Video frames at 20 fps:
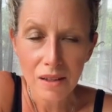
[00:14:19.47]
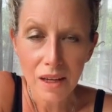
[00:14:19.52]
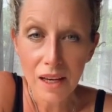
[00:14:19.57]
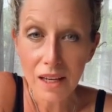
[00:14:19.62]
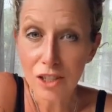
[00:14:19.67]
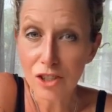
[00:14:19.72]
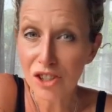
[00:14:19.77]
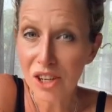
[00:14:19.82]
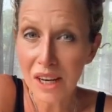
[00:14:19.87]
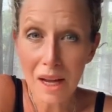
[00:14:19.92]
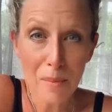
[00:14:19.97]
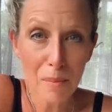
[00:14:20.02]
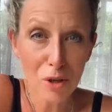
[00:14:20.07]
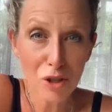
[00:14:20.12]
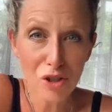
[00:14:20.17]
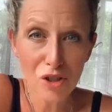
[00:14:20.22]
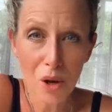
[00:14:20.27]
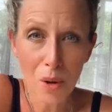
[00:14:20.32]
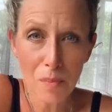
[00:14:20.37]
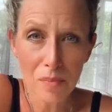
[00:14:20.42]
Yeah, check out
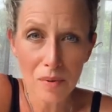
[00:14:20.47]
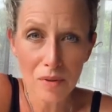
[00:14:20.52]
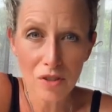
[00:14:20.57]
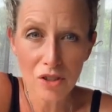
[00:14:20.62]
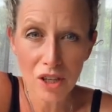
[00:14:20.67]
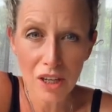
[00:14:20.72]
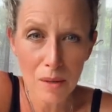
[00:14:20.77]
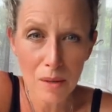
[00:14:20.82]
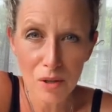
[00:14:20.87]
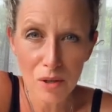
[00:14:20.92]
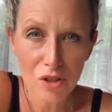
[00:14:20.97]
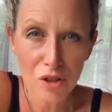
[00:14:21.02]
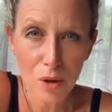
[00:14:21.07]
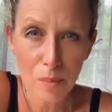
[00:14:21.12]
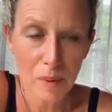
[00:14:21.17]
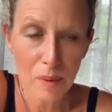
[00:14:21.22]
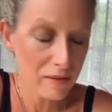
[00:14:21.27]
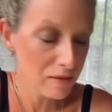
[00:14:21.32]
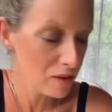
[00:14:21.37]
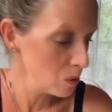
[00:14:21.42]
my shop
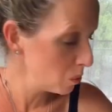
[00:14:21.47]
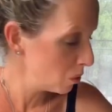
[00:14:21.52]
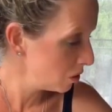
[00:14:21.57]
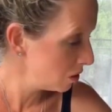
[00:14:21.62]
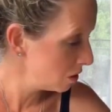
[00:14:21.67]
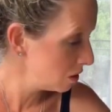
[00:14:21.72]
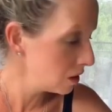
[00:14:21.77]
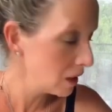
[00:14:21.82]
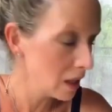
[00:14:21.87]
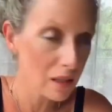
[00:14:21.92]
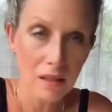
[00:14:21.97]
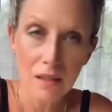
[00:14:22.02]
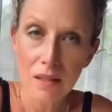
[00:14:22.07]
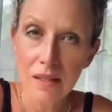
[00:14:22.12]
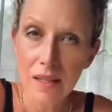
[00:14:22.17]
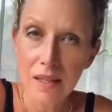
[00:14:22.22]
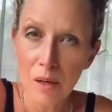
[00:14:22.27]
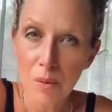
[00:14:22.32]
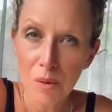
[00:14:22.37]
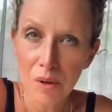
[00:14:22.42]
if you want to
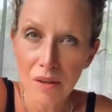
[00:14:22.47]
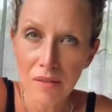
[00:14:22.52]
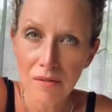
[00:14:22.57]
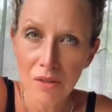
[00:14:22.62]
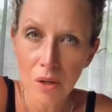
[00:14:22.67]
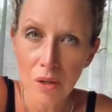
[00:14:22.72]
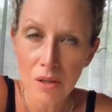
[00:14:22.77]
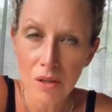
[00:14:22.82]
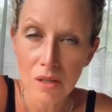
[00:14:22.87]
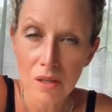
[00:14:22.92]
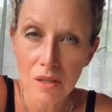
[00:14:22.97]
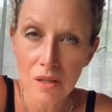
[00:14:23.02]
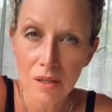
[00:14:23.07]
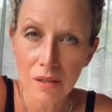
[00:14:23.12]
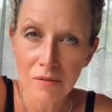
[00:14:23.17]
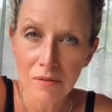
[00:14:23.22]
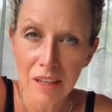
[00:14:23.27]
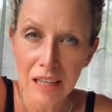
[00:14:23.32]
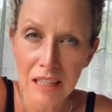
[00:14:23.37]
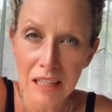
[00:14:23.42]
see what I've got
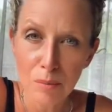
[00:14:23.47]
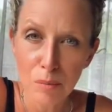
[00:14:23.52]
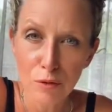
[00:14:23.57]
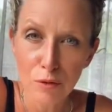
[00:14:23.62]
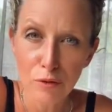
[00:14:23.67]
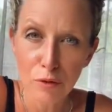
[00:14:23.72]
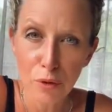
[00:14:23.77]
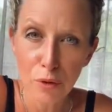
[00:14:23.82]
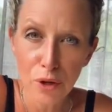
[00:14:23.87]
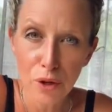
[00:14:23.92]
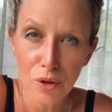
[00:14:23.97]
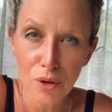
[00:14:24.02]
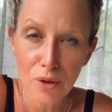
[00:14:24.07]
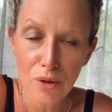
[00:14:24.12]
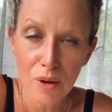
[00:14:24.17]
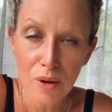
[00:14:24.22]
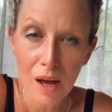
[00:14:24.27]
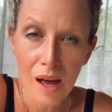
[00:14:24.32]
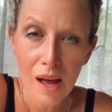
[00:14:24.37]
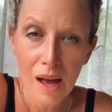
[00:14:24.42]
available for
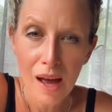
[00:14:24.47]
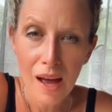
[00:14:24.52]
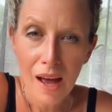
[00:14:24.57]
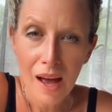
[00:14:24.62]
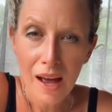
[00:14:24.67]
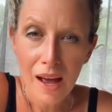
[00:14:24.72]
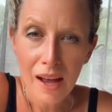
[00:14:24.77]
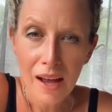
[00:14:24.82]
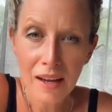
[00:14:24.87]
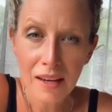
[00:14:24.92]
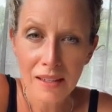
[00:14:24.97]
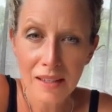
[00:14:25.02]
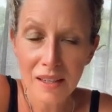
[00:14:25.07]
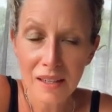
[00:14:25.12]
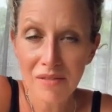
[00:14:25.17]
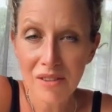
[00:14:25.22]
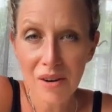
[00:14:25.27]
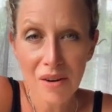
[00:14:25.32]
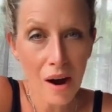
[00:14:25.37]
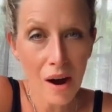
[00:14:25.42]
you.
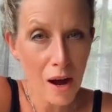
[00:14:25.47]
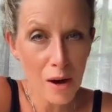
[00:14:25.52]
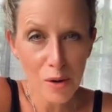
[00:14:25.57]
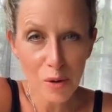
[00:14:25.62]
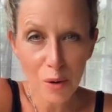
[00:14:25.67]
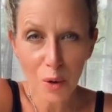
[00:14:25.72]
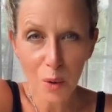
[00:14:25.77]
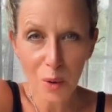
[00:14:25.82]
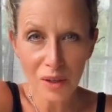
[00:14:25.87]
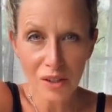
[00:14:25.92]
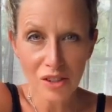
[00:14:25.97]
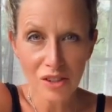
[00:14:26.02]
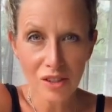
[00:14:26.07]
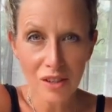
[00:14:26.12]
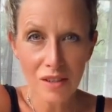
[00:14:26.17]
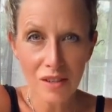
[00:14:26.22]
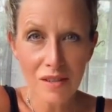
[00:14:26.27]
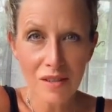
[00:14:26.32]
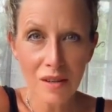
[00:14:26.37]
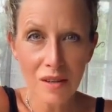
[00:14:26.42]
And if there are no
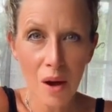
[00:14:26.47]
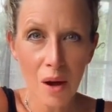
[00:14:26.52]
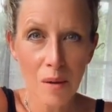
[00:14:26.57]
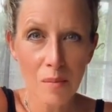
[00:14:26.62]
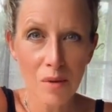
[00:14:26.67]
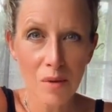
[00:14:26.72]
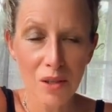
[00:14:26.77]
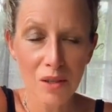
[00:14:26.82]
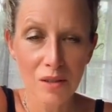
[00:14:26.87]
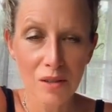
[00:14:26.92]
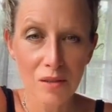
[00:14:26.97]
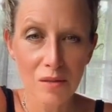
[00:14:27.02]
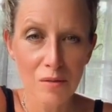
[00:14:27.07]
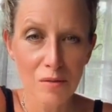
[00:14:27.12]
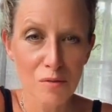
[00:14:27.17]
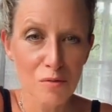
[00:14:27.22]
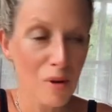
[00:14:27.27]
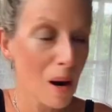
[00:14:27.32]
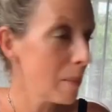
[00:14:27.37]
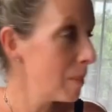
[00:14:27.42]
questions, I'm gonna
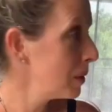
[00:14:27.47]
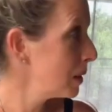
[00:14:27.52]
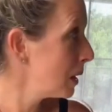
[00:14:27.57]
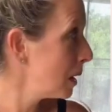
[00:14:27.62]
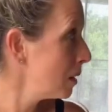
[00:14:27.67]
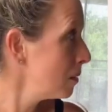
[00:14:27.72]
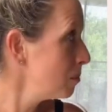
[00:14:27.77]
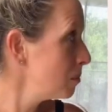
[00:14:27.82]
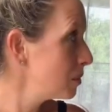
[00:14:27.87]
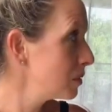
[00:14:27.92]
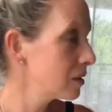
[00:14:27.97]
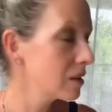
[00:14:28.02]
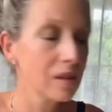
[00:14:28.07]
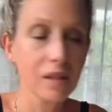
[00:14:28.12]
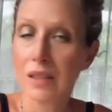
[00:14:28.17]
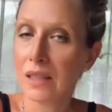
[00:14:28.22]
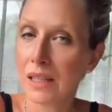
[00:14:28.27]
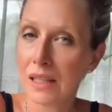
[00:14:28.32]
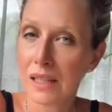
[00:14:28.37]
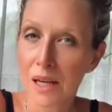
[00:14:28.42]
wrap it up,
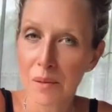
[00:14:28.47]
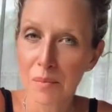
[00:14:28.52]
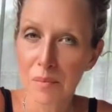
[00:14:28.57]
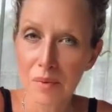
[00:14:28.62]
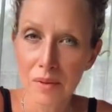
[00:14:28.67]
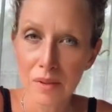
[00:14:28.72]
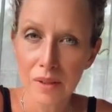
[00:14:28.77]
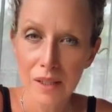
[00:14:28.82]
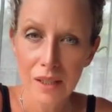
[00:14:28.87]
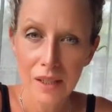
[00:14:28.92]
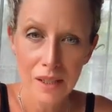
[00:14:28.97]
clean up,